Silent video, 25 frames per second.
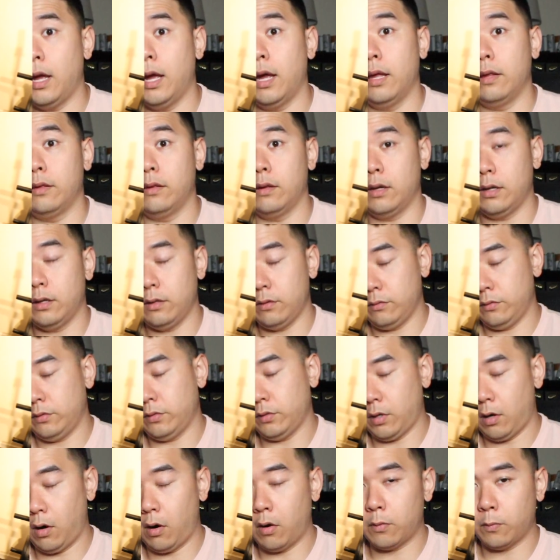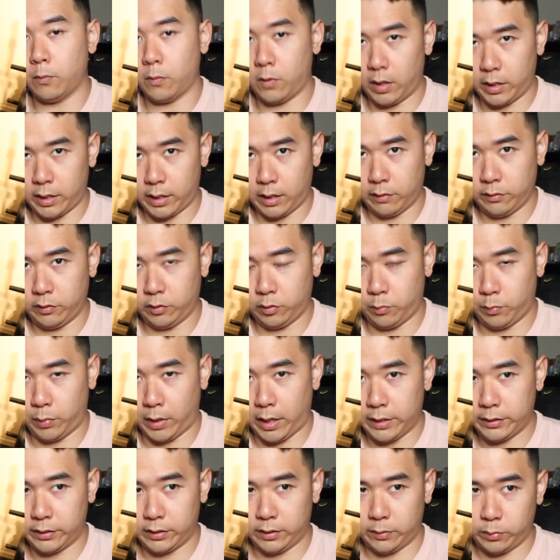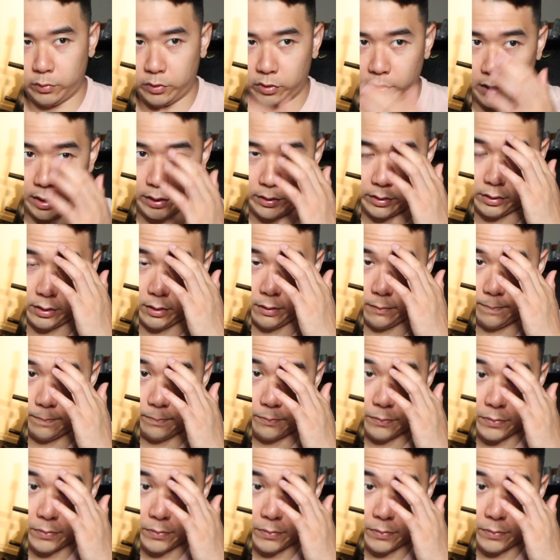and then it was an arm workout, so bicep, tricep.